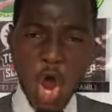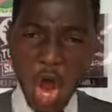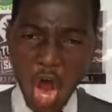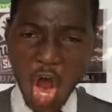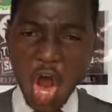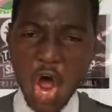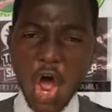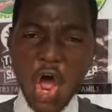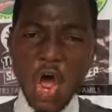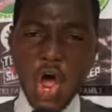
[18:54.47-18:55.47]

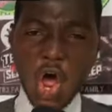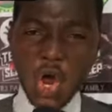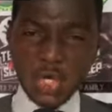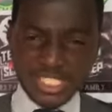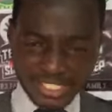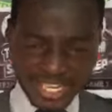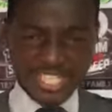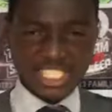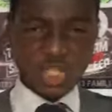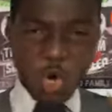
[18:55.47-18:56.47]
all things